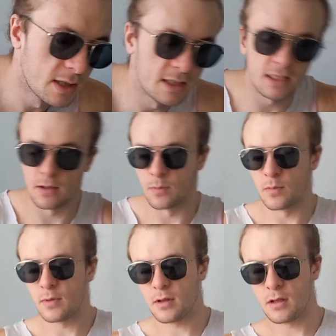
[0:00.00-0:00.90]

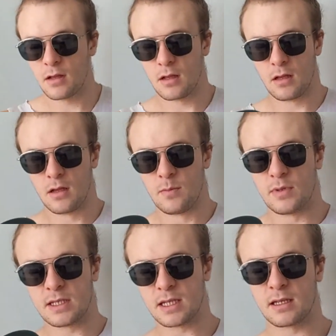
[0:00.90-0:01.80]
some
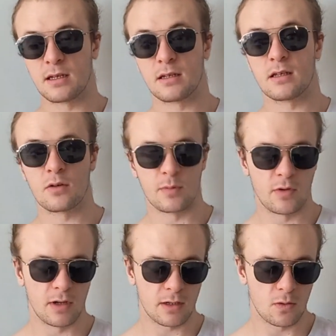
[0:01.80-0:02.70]
betaine in it. That would be
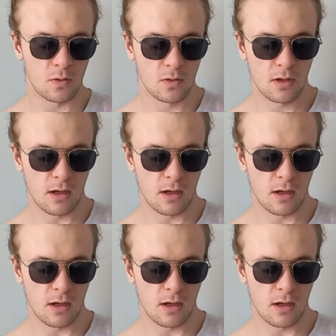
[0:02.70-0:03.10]
really cool.